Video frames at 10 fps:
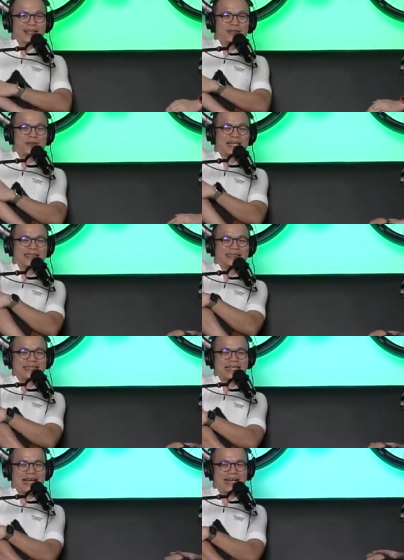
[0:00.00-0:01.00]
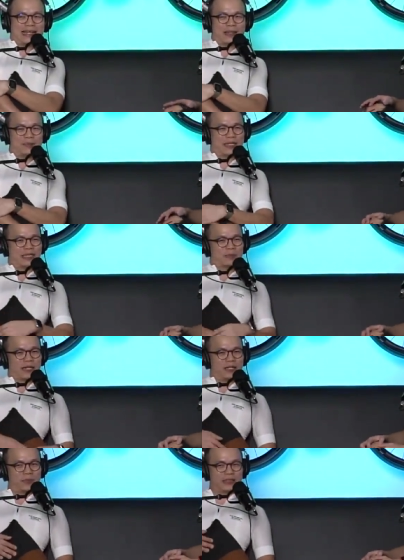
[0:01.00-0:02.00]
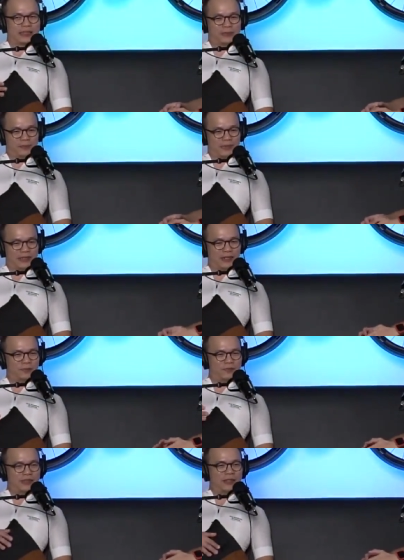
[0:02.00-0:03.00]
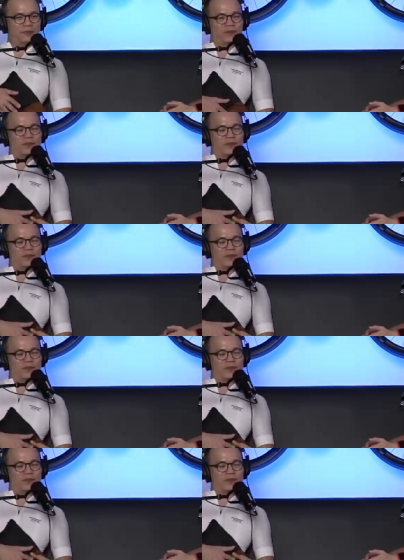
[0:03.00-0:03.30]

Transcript: then you can see lah. Then be inspired a bit, some some some